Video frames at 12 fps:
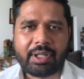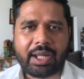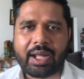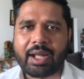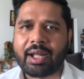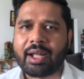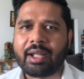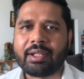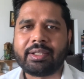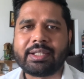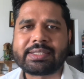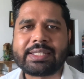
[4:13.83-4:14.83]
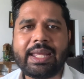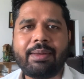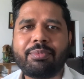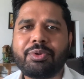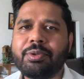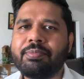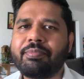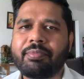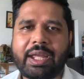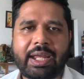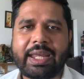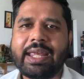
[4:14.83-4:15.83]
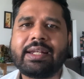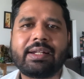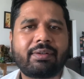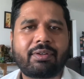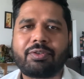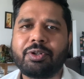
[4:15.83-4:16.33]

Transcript: and the same room again